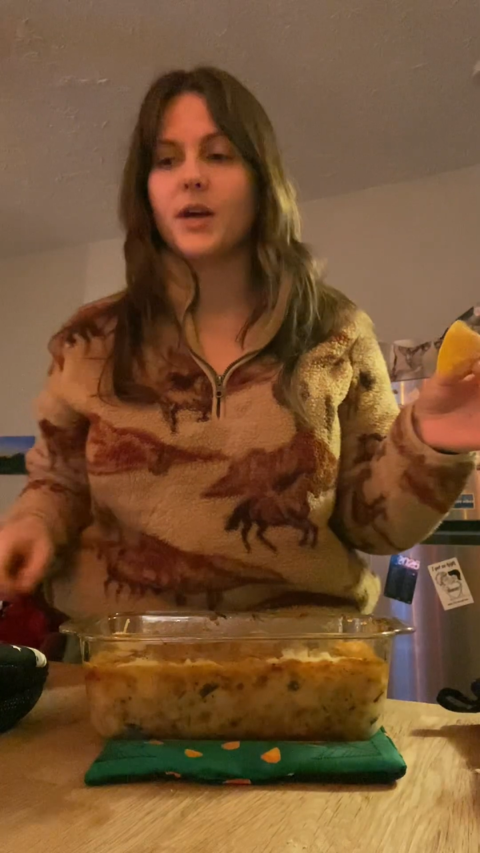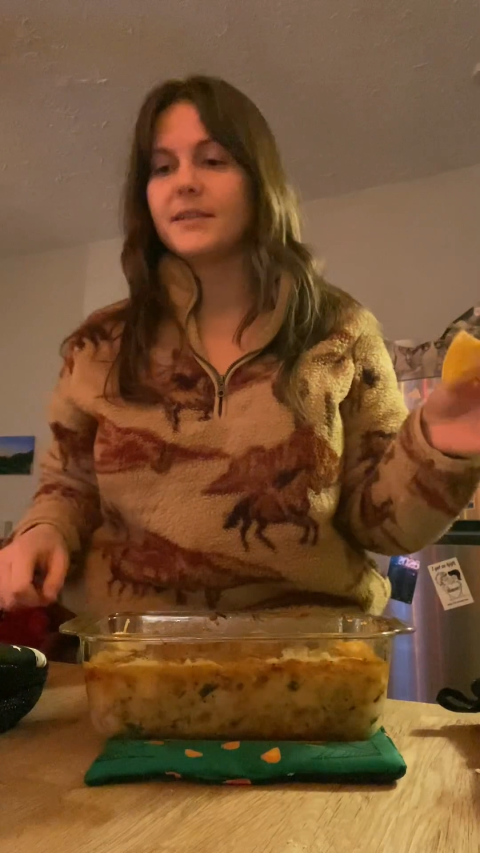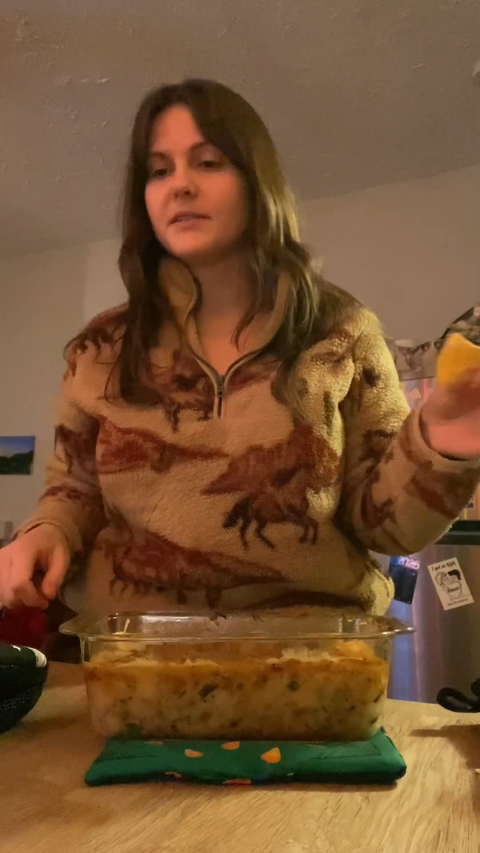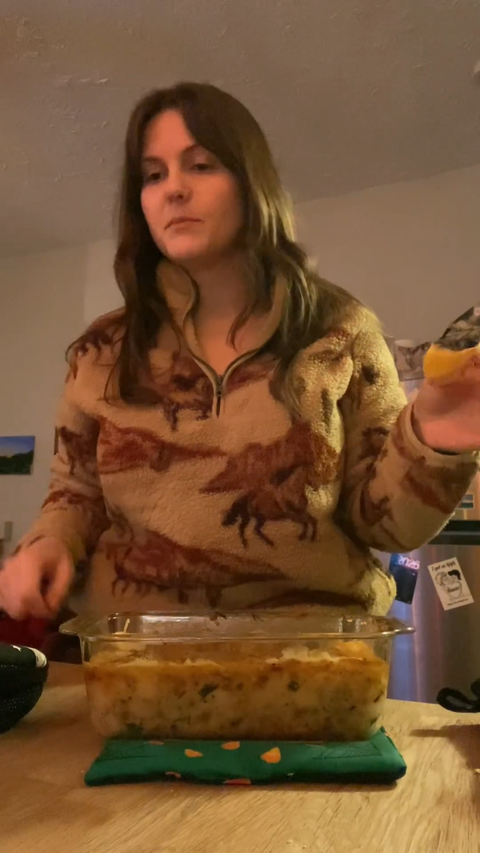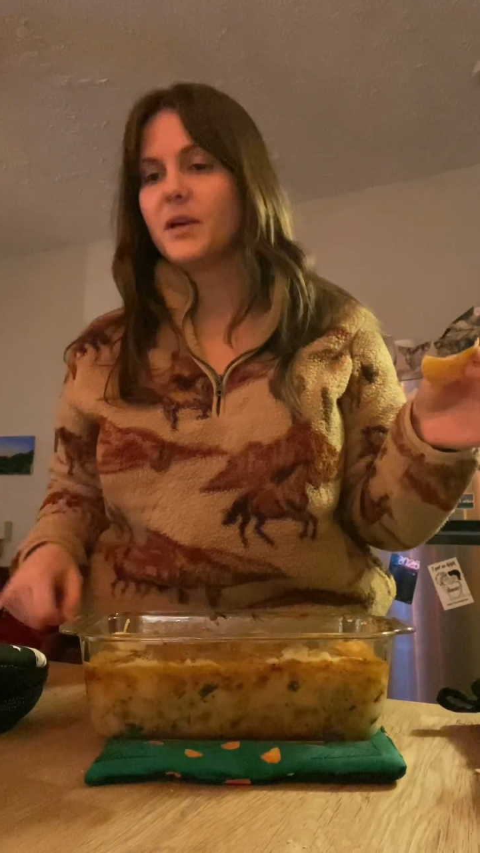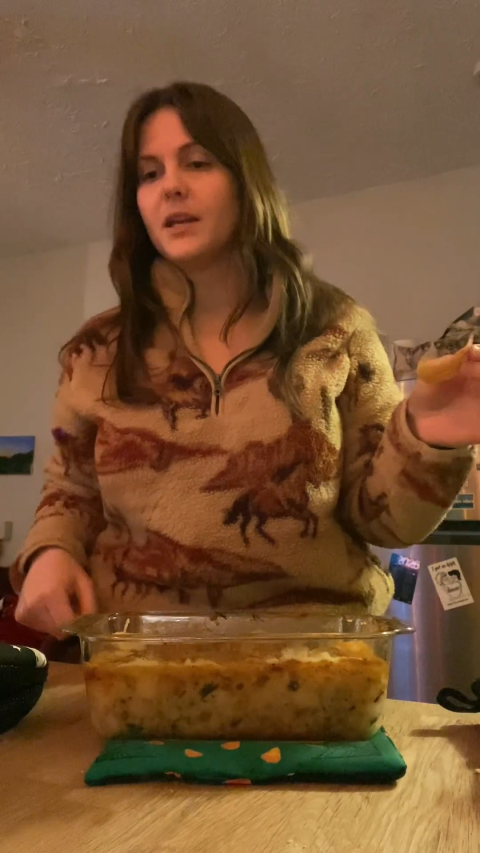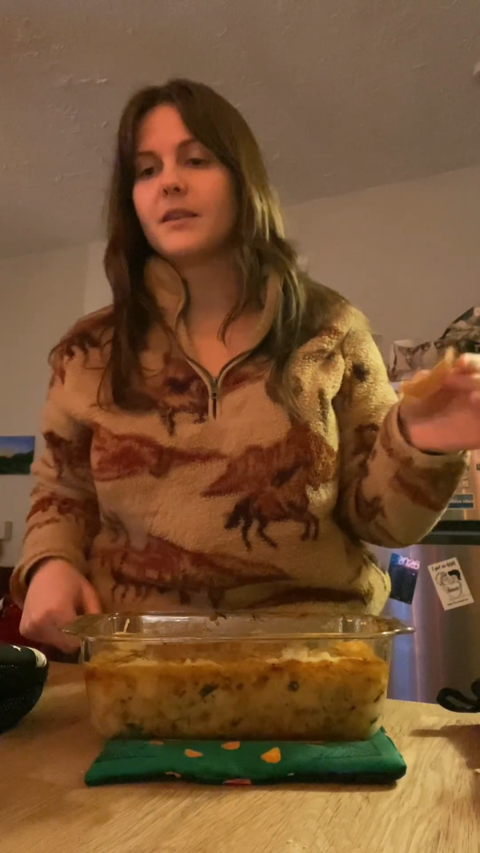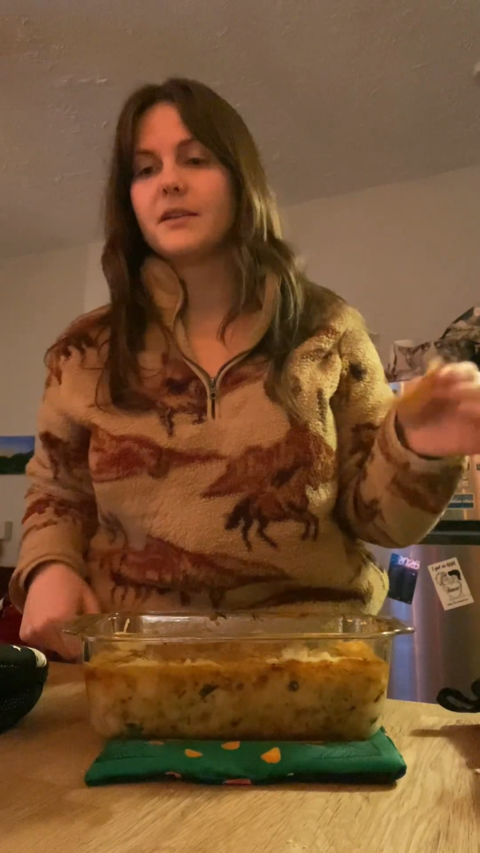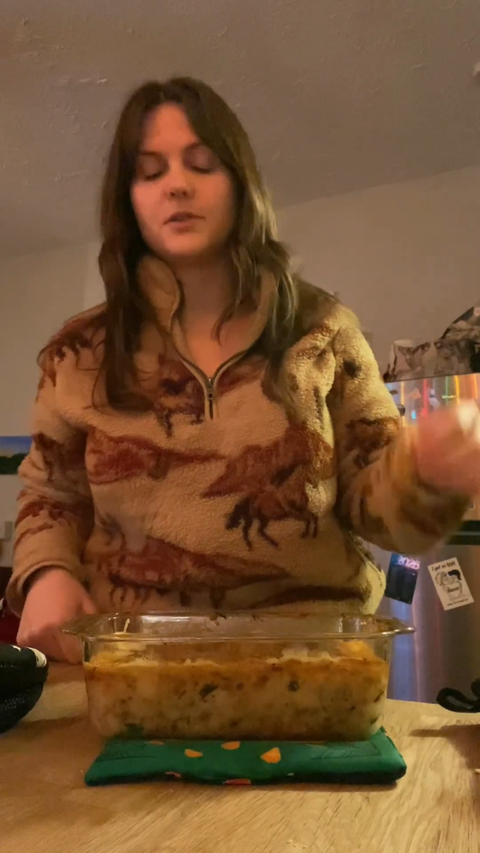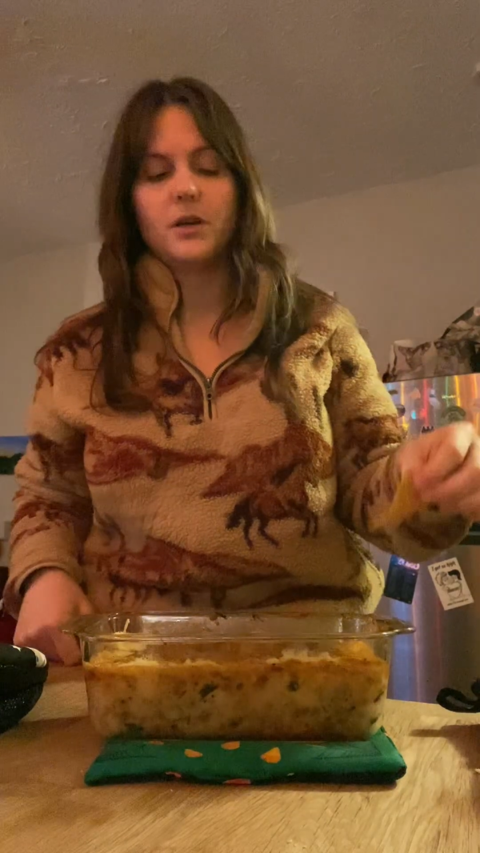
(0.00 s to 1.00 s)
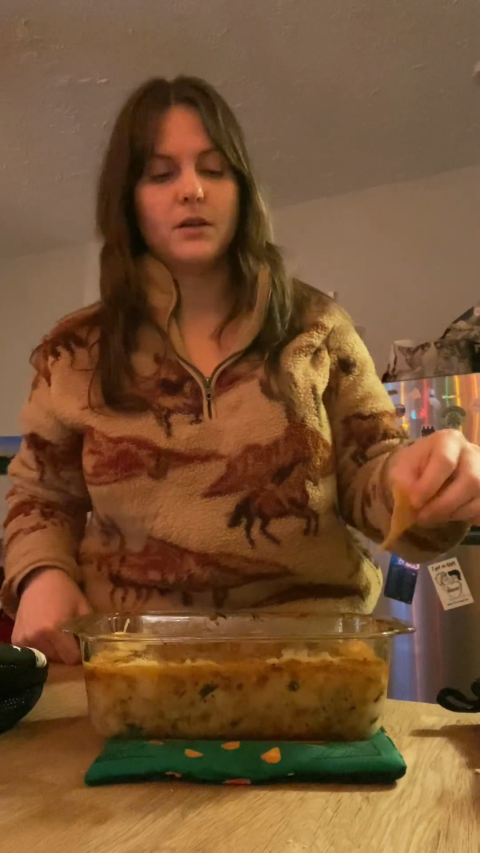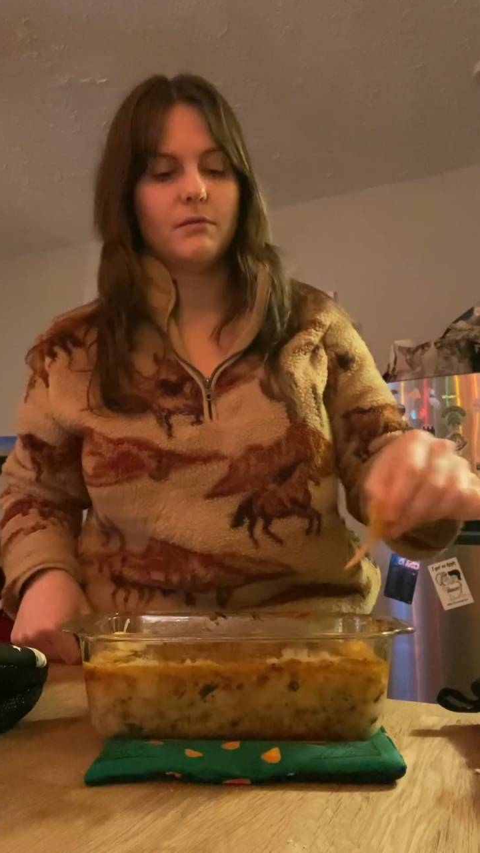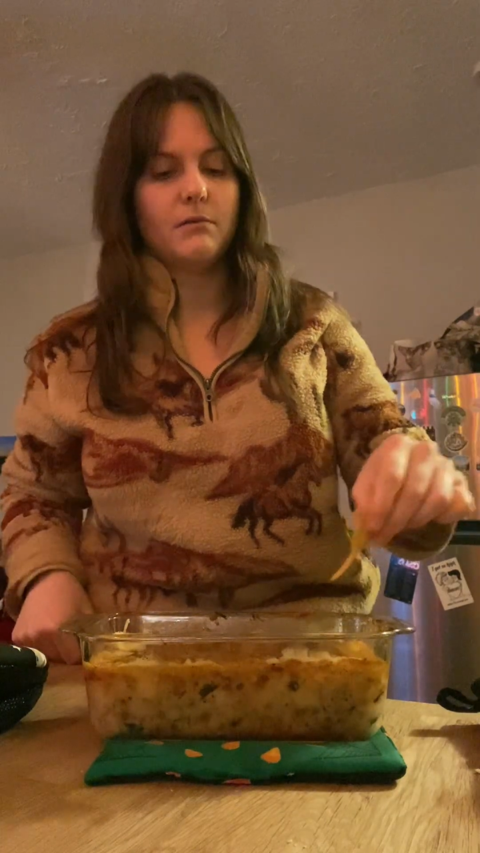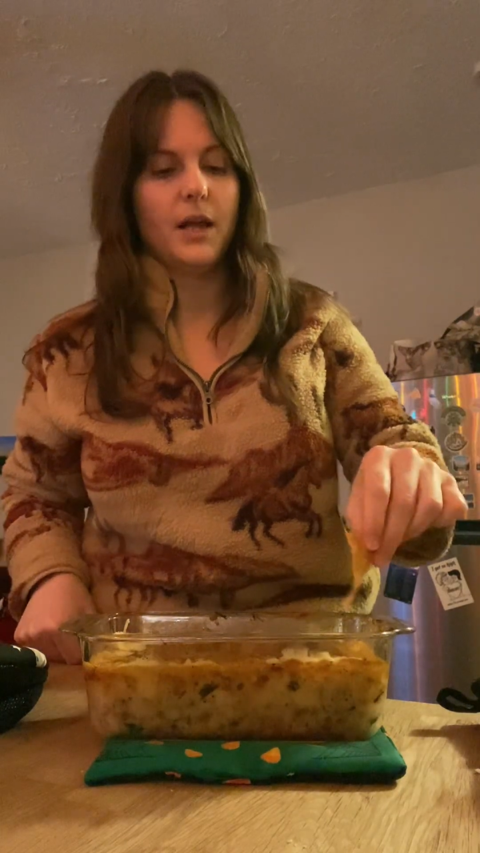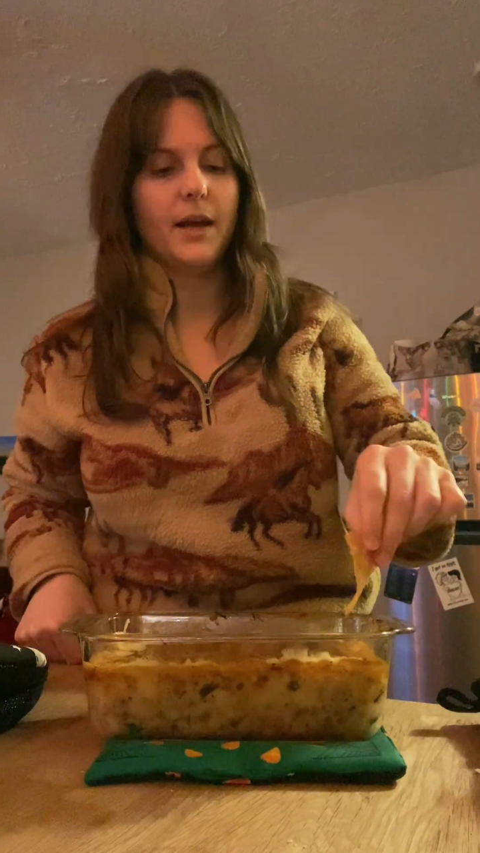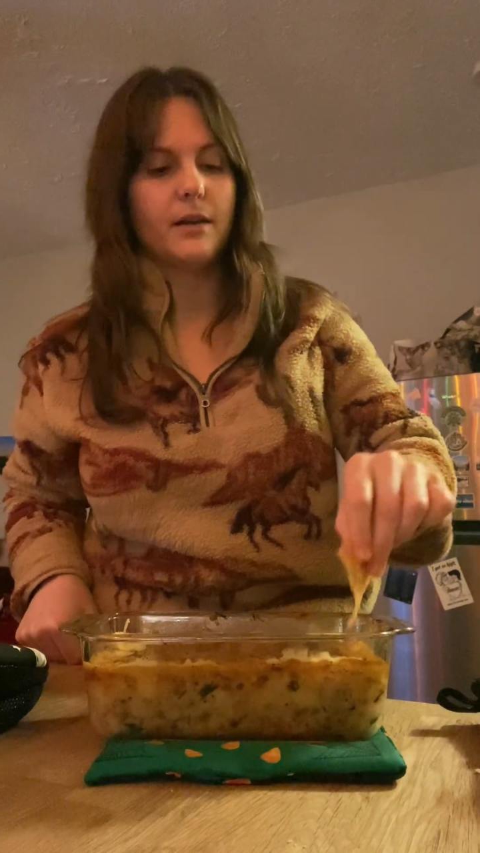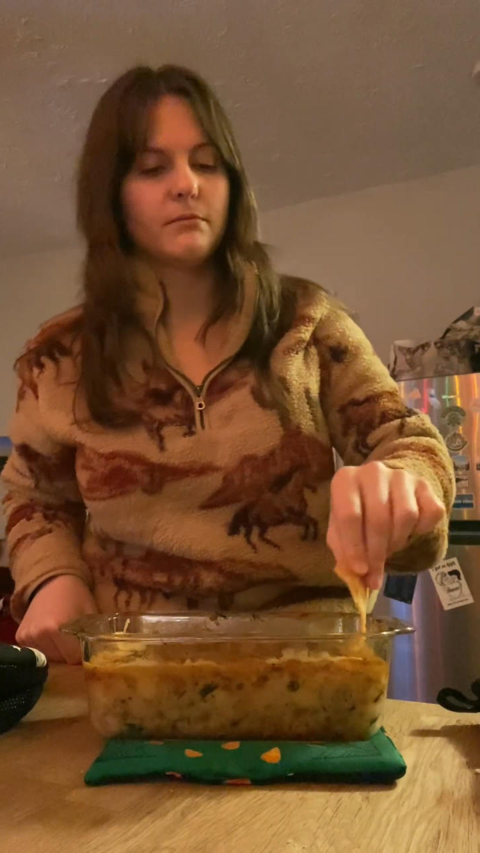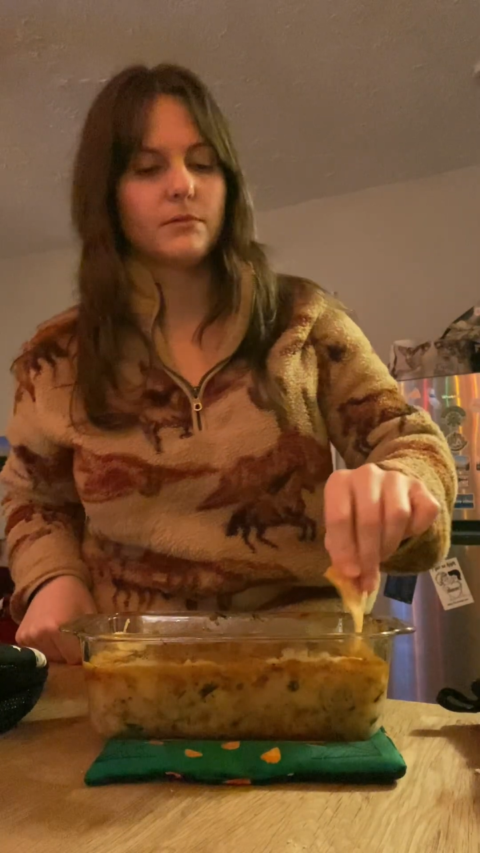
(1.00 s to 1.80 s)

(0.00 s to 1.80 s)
has them eating this on like